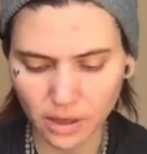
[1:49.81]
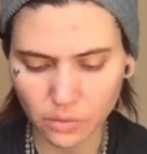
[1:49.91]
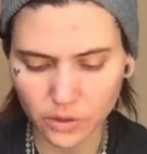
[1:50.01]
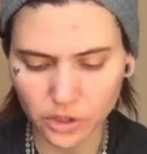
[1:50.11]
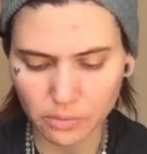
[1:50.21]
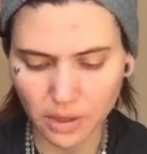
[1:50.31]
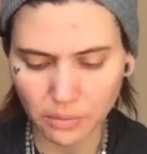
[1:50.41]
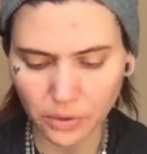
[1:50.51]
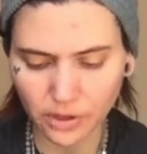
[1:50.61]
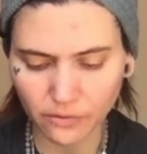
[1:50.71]
in which
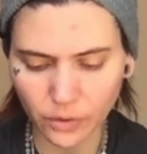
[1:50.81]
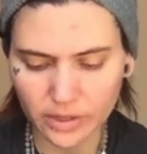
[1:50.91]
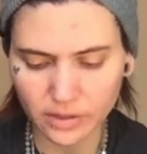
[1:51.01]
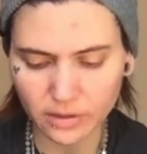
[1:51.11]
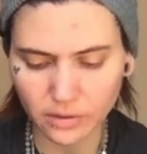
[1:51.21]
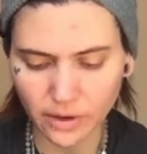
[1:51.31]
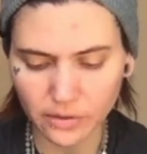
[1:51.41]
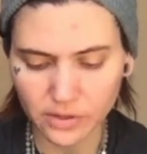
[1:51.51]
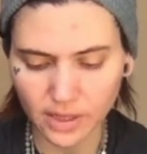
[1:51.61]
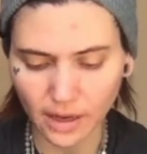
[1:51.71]
people hear voices or
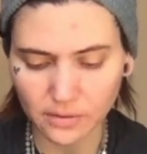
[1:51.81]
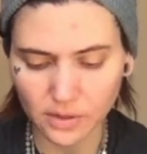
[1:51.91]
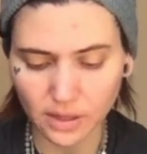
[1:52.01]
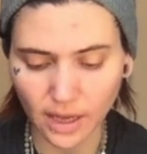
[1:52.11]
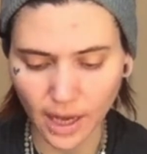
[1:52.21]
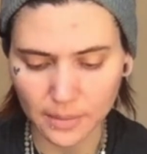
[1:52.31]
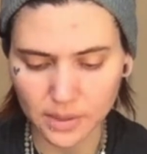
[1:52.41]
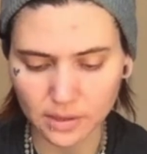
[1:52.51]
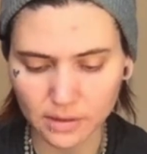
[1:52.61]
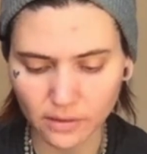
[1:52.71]
other sounds in the
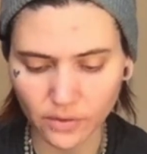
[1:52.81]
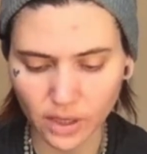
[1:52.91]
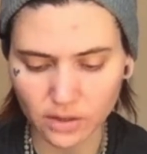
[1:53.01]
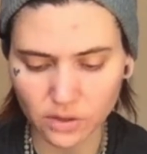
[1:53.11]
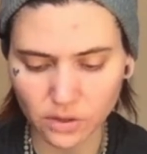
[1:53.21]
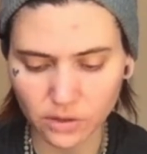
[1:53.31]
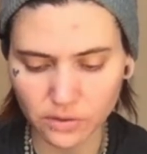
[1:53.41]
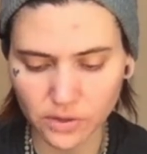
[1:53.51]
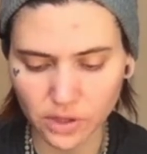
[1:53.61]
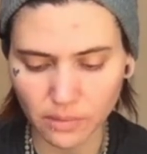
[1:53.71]
absence of external
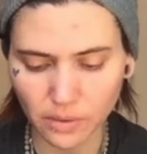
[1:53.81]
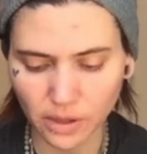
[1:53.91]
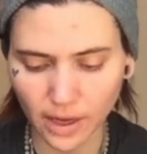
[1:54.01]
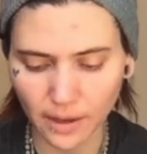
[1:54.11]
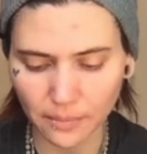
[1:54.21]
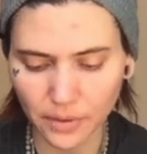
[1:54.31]
stimuli,